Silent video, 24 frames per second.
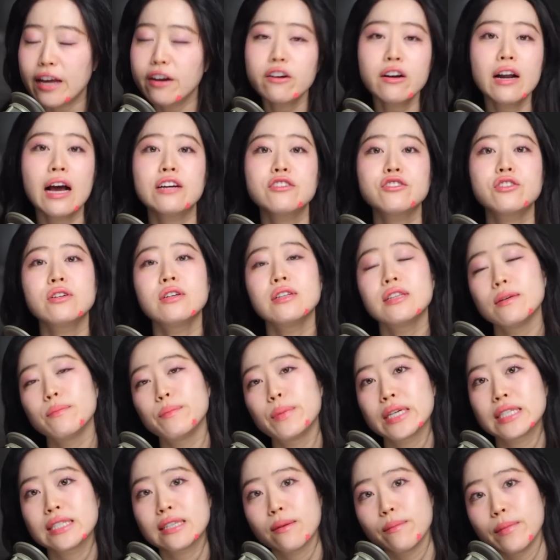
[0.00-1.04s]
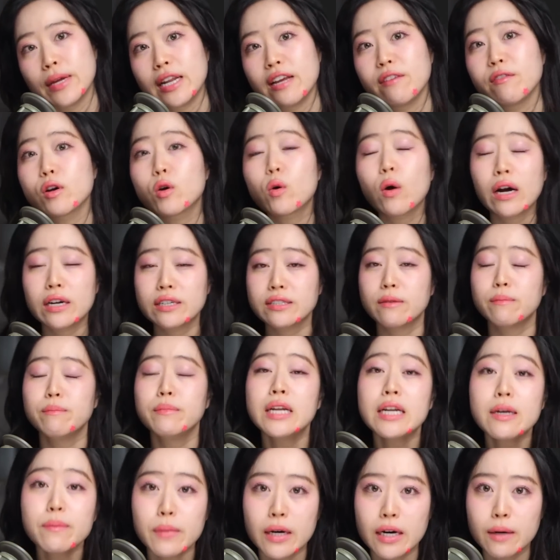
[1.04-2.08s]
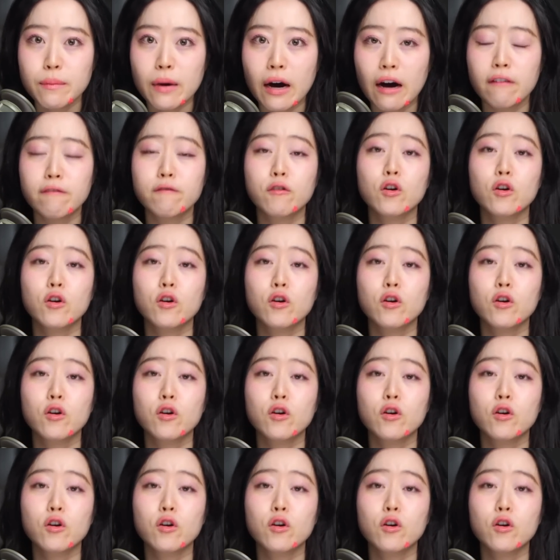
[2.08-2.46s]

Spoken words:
International Olympics Committee requires a minimum of